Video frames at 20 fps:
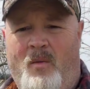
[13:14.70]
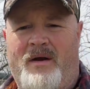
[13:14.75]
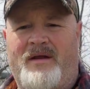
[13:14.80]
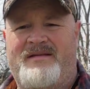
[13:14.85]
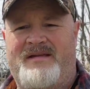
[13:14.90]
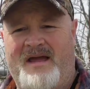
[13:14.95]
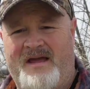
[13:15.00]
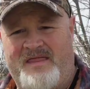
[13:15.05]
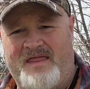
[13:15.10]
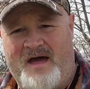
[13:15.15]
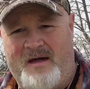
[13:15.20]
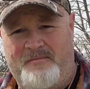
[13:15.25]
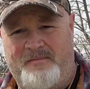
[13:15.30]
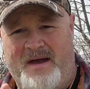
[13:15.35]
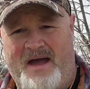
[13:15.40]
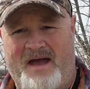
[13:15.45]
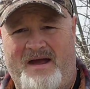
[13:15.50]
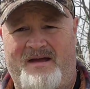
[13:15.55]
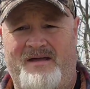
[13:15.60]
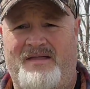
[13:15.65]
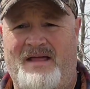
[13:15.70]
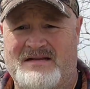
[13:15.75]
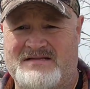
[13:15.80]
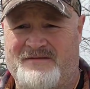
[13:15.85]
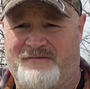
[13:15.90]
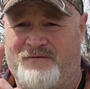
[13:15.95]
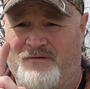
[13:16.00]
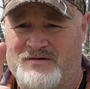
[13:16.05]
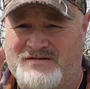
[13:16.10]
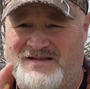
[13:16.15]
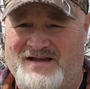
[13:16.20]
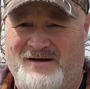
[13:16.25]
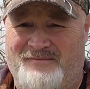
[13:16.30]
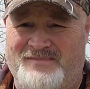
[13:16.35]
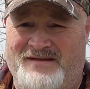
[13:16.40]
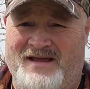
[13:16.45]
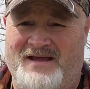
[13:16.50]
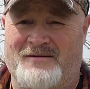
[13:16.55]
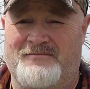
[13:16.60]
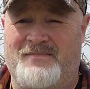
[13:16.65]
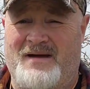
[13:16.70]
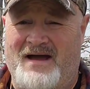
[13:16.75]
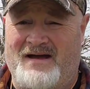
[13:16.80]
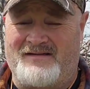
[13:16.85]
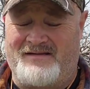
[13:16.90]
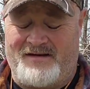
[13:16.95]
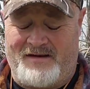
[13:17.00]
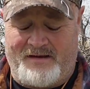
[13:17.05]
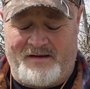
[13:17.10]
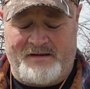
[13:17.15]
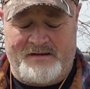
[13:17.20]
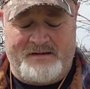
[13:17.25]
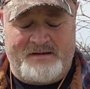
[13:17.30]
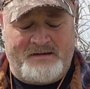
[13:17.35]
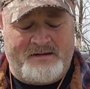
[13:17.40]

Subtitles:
want to take that back. That's the first thing I'm taking back today.